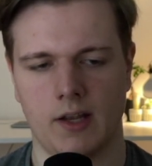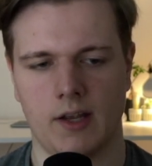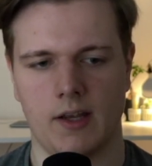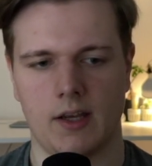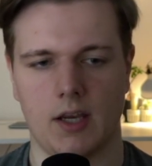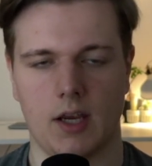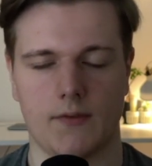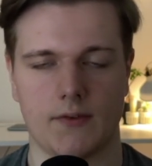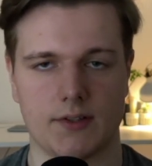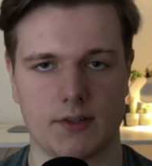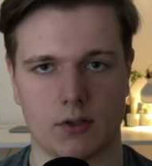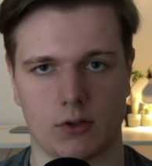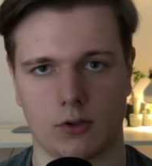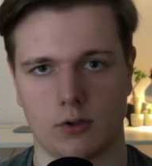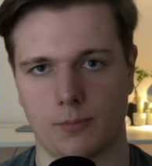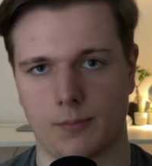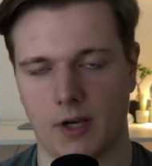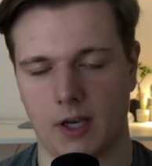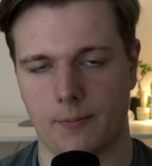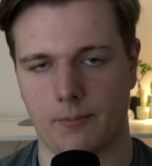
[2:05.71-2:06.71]
If it's
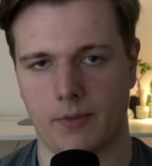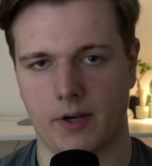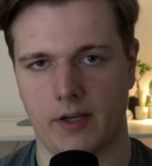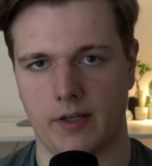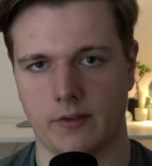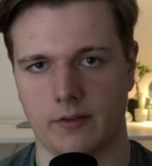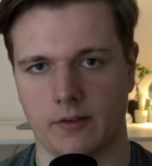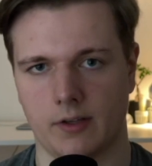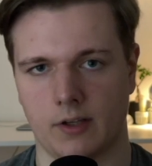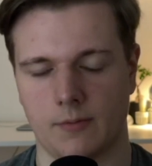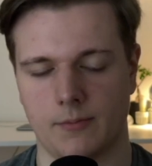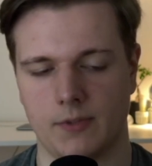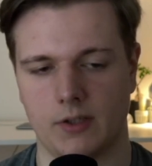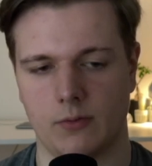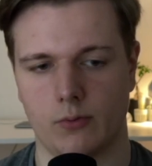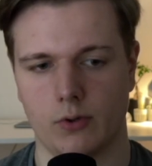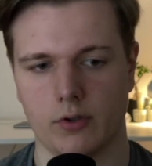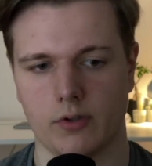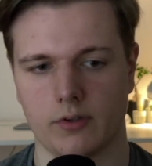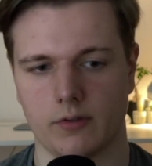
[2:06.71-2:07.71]
occupied by an enemy
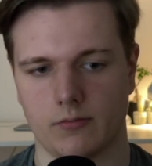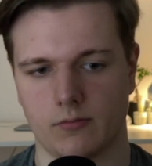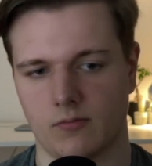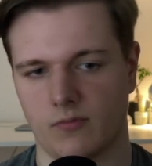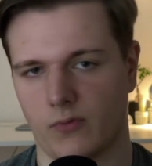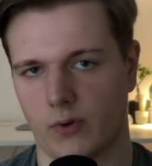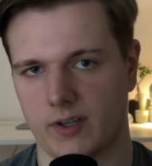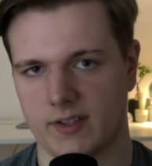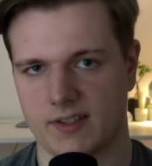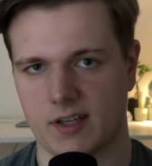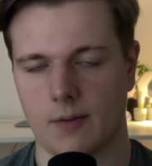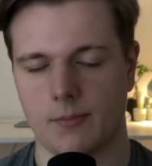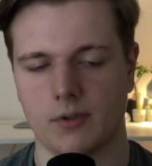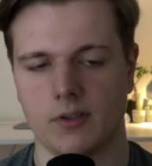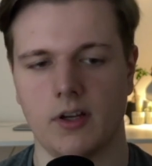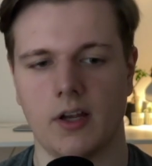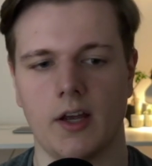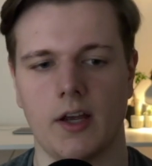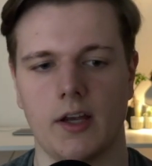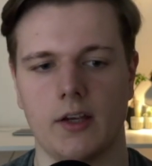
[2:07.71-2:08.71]
rook, for example,
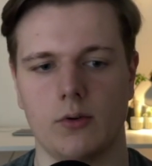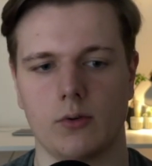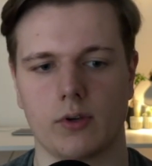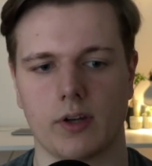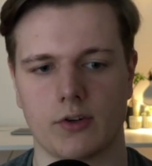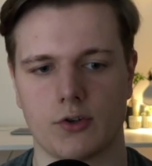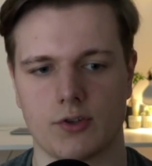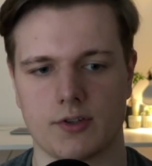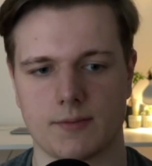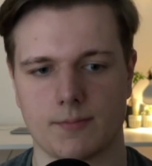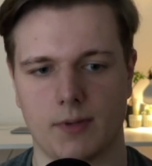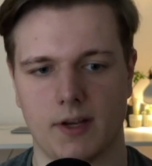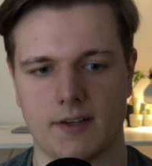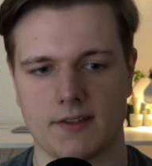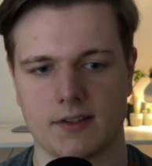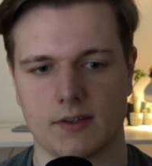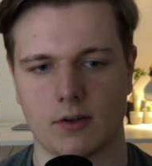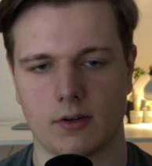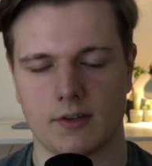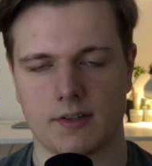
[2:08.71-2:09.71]
you can just place
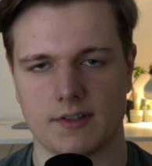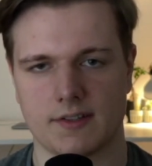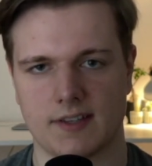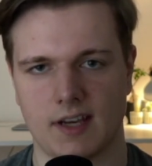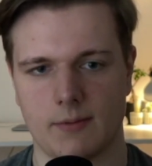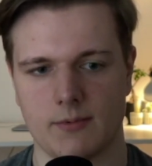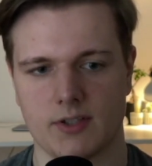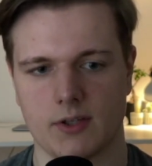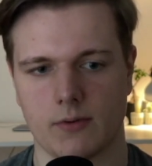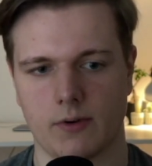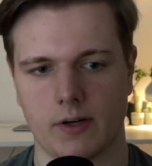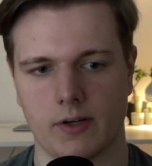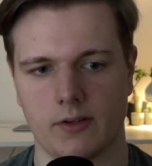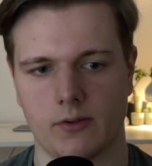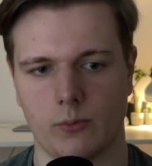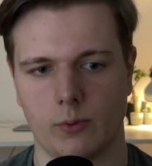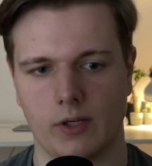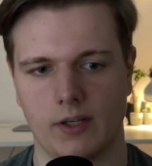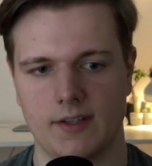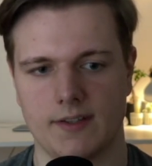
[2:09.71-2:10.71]
it on the same square,
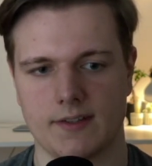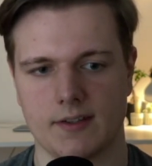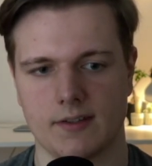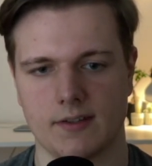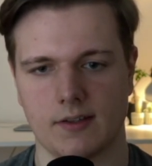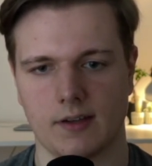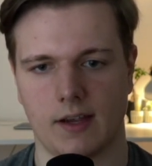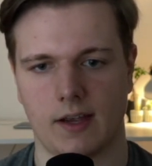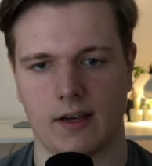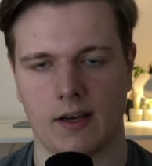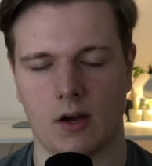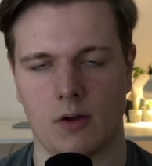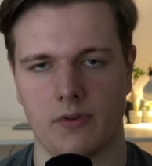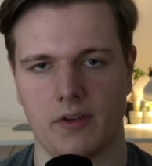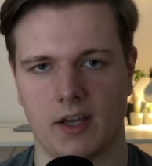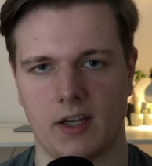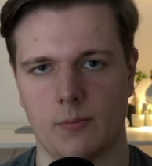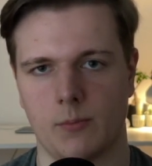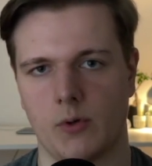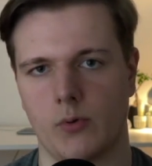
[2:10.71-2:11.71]
release it, and now the
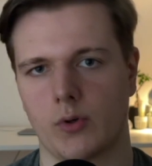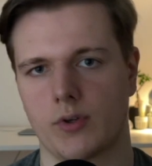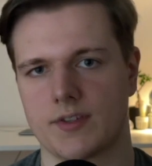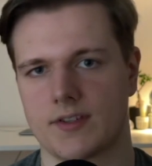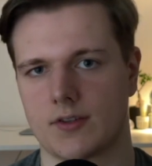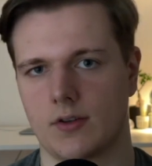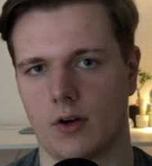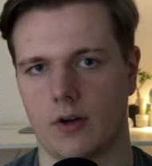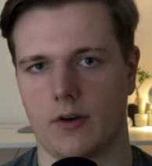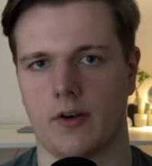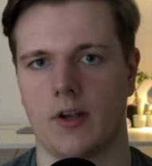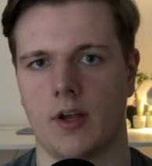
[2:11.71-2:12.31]
enemy rook is gone.